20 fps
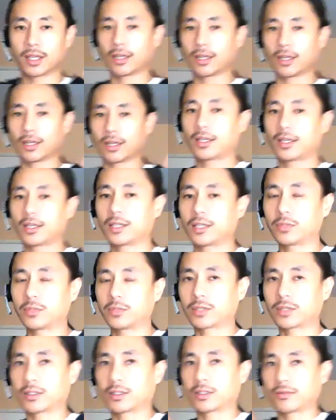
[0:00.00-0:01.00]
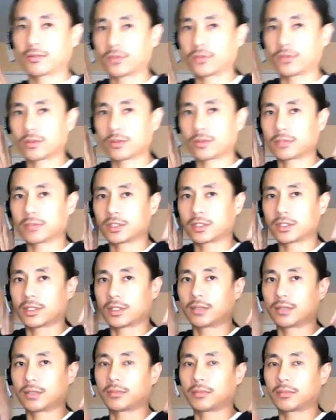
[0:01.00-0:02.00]
and we are going to form
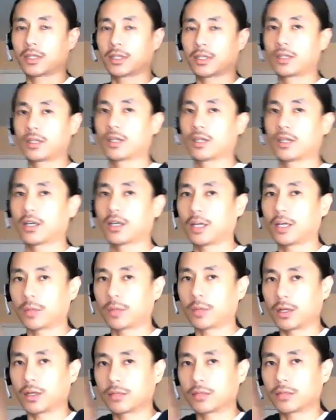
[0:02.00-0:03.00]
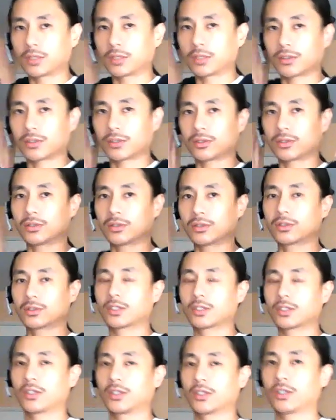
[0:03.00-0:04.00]
some upper arm circles
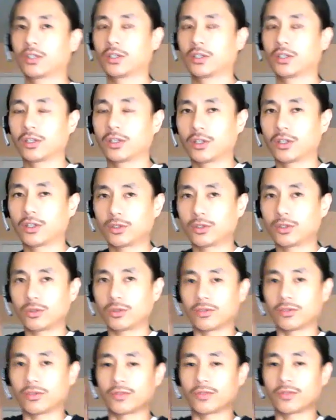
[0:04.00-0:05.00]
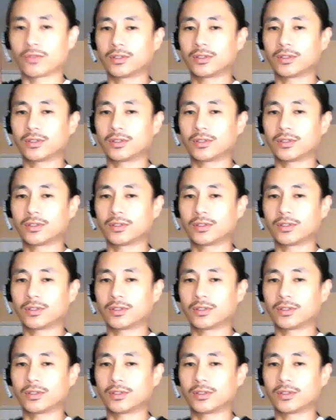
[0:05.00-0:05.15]
to the front.